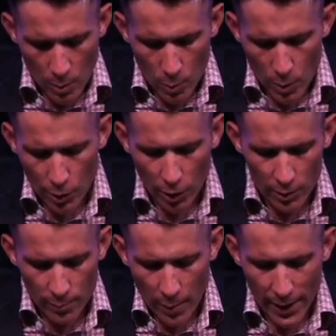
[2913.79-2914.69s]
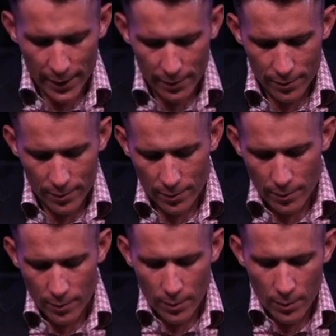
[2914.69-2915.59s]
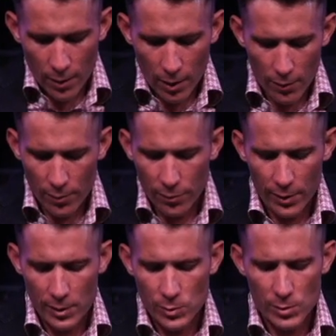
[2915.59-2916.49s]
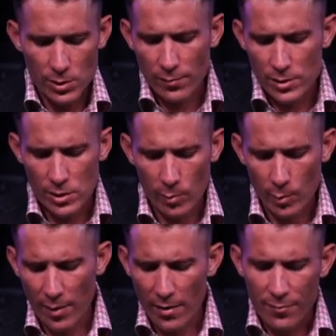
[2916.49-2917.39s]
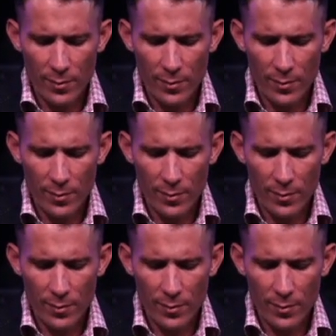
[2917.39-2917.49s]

were not made of the things which are visible. By,